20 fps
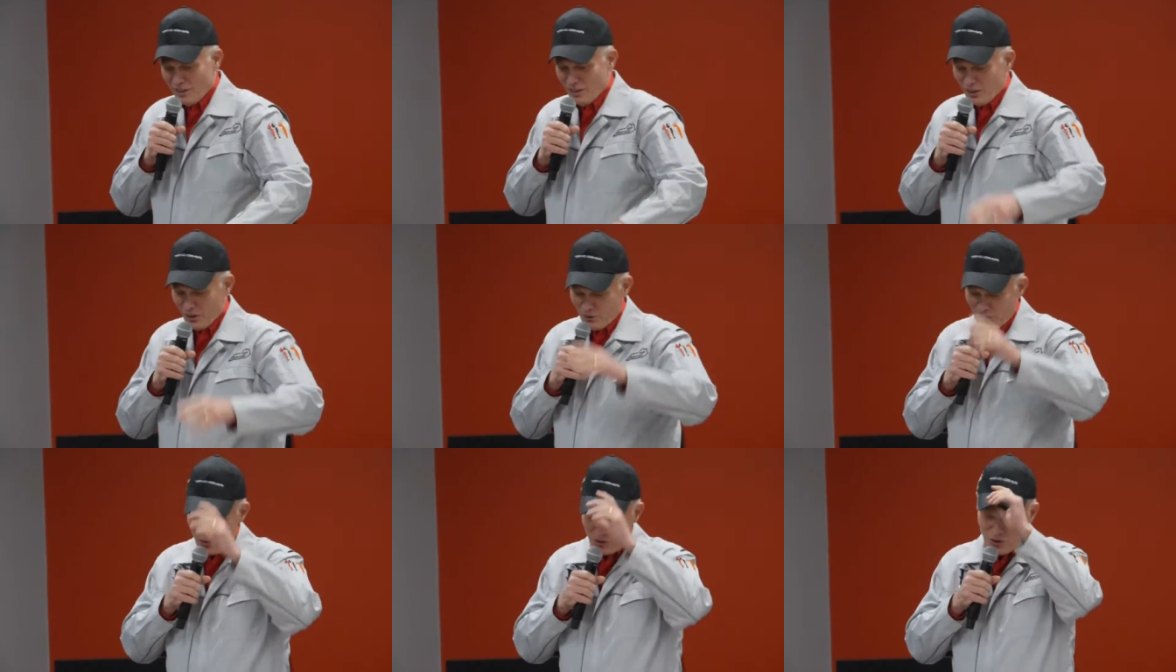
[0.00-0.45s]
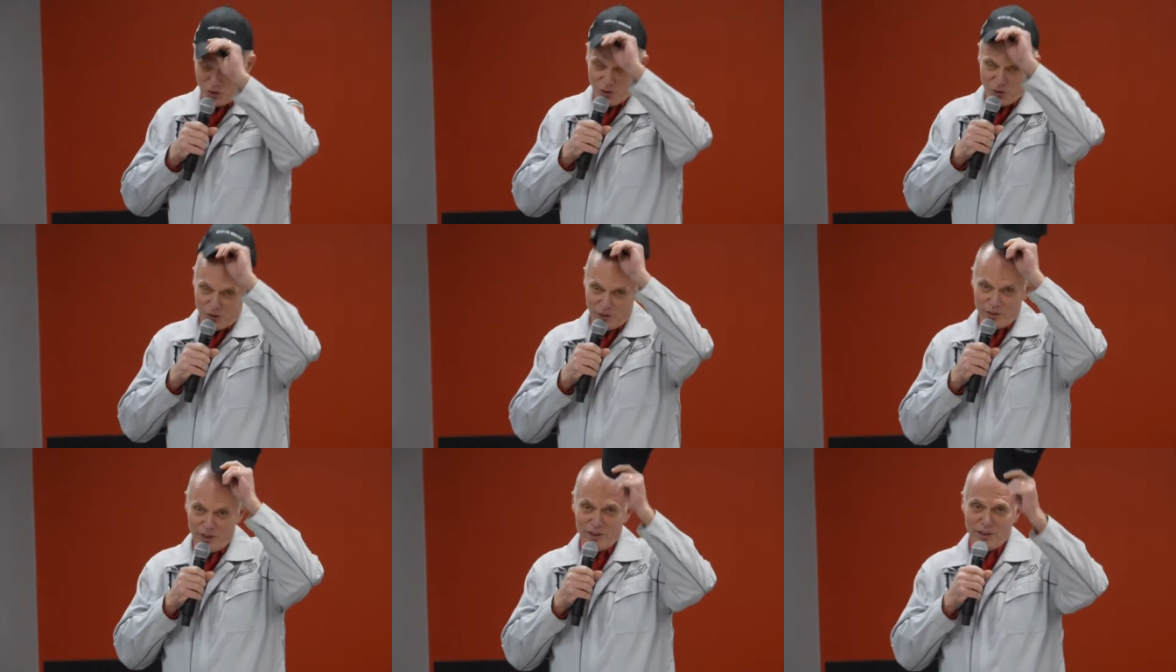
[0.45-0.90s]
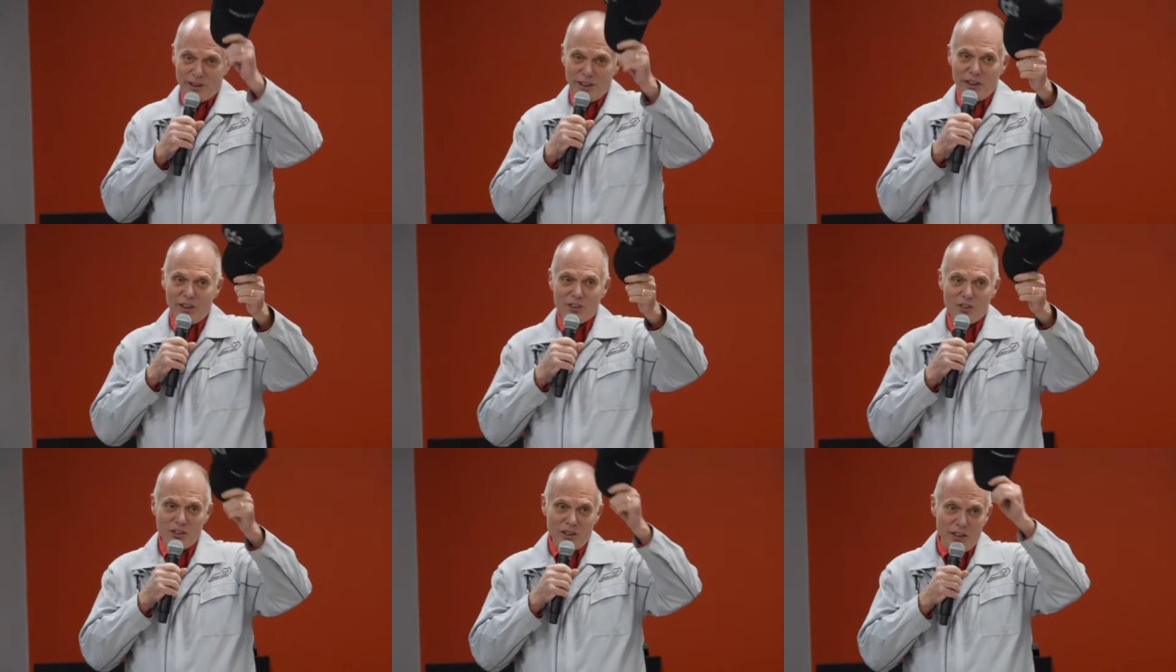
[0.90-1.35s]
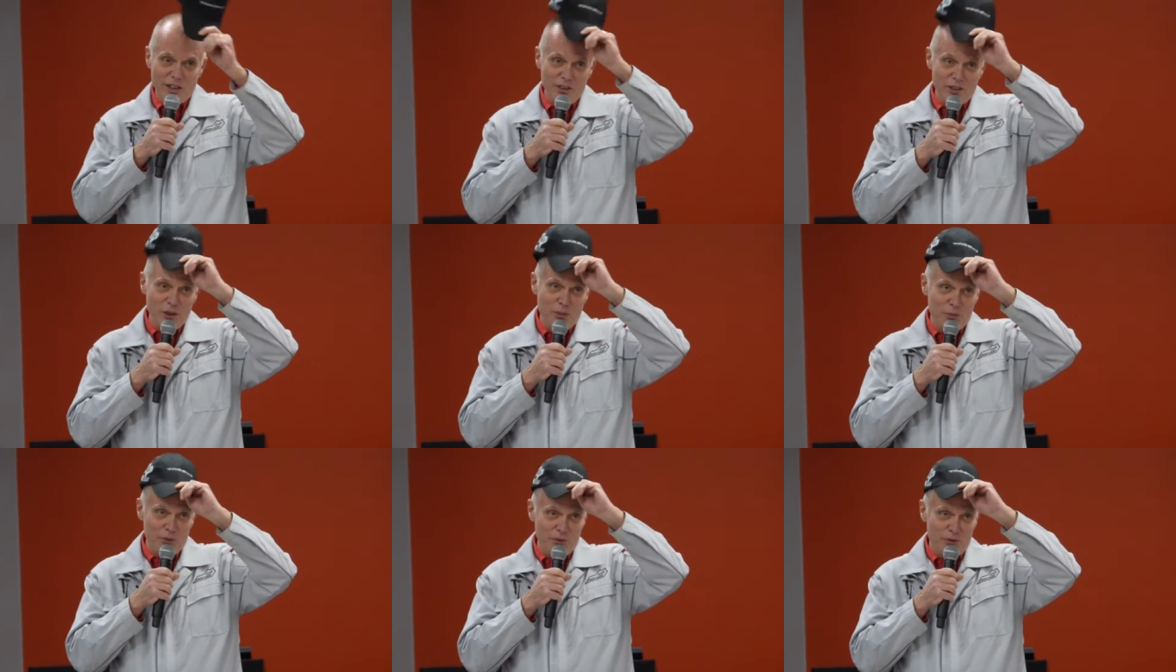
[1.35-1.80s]
I was told I can't
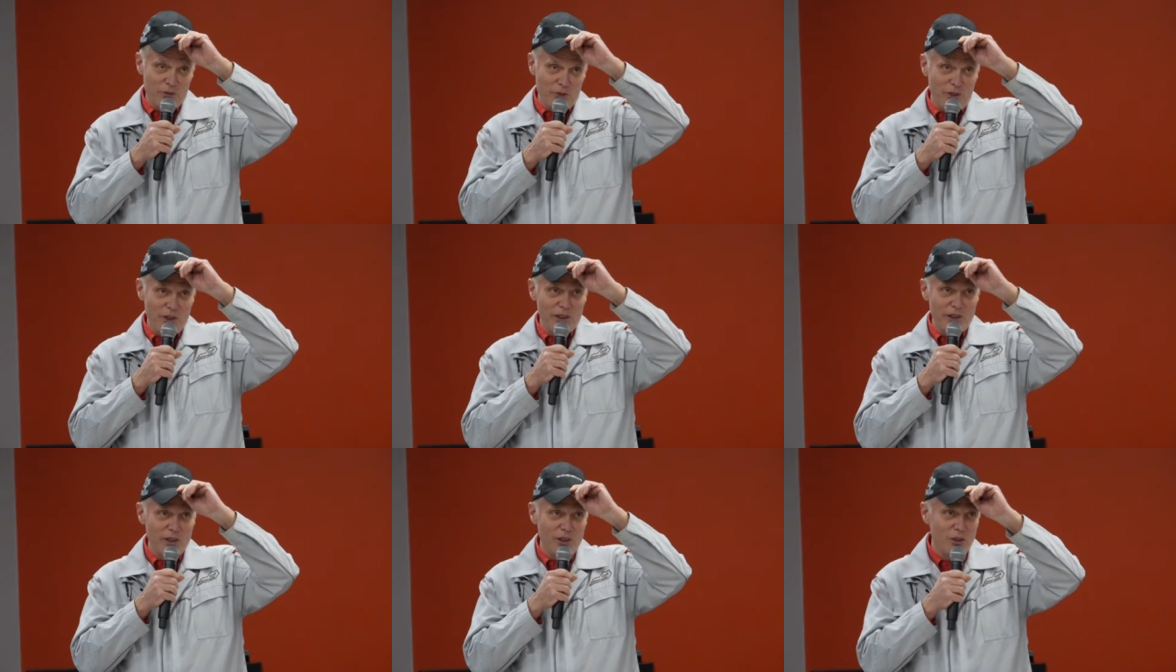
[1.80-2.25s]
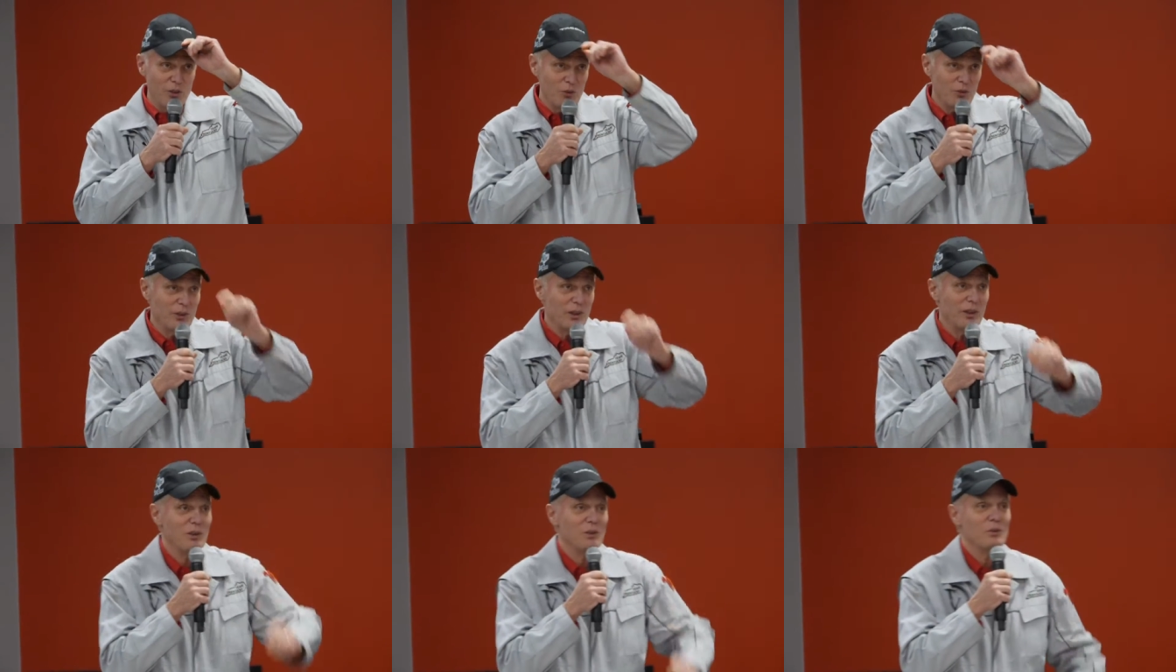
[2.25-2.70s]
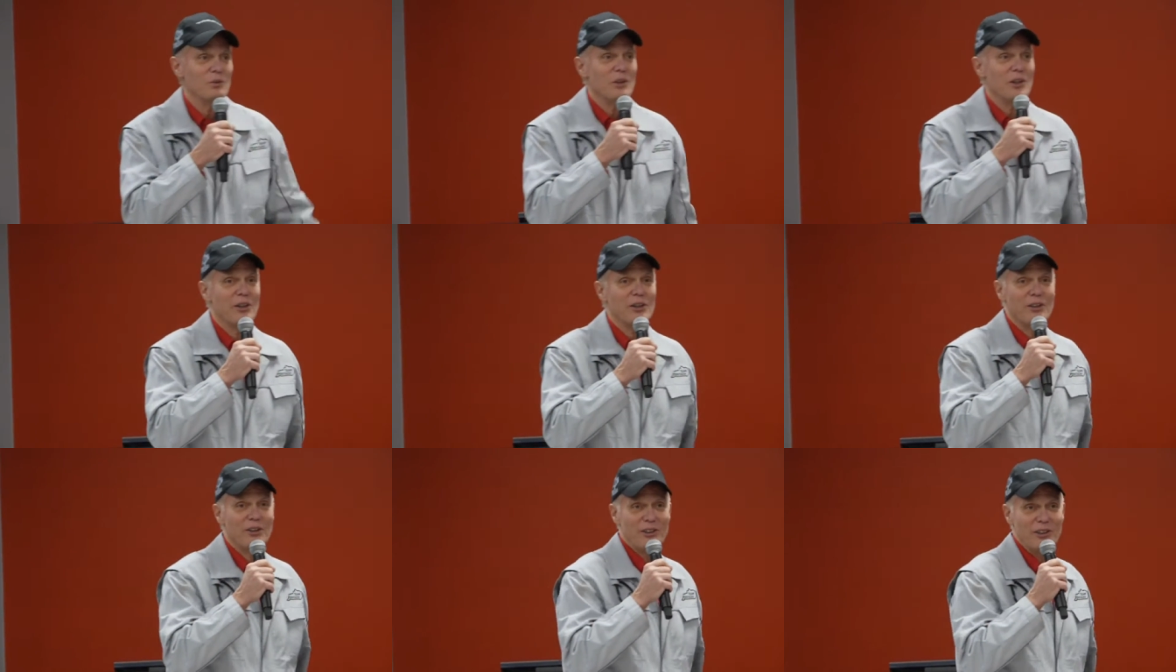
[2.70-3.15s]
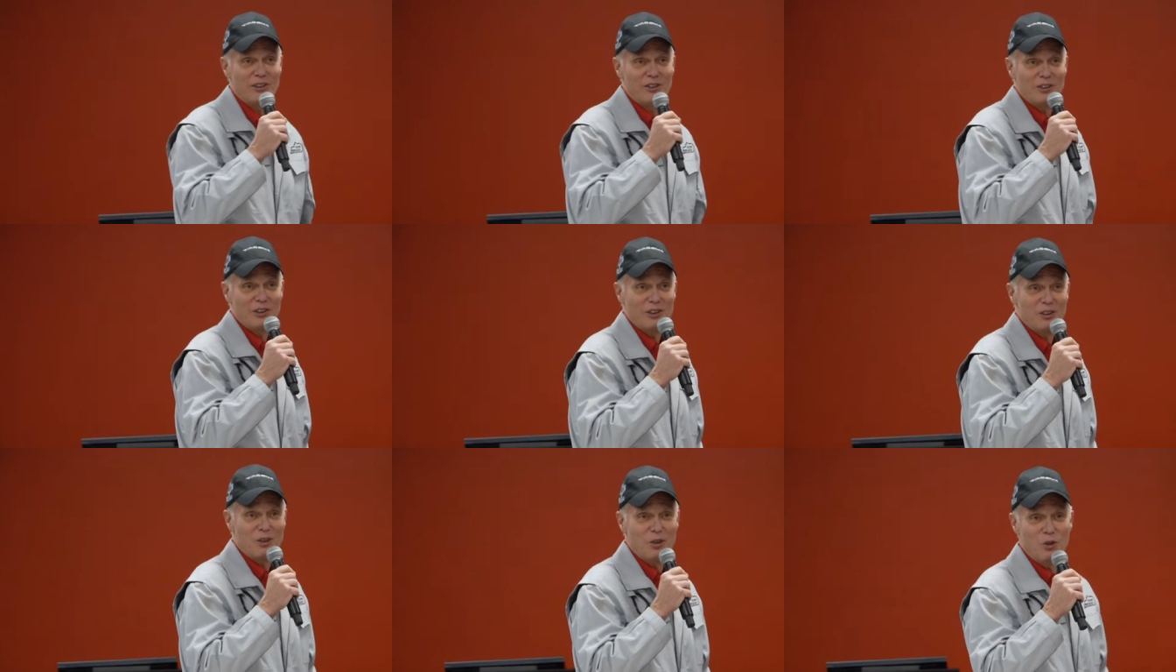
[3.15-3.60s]
stand up in front of you all without
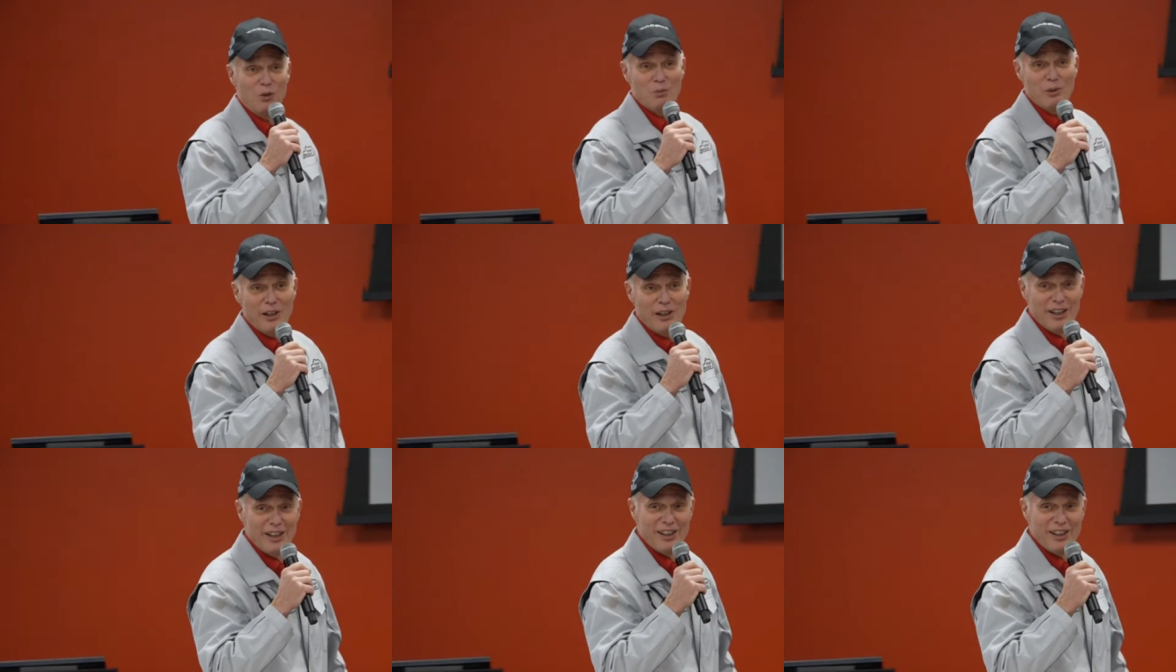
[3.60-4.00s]
my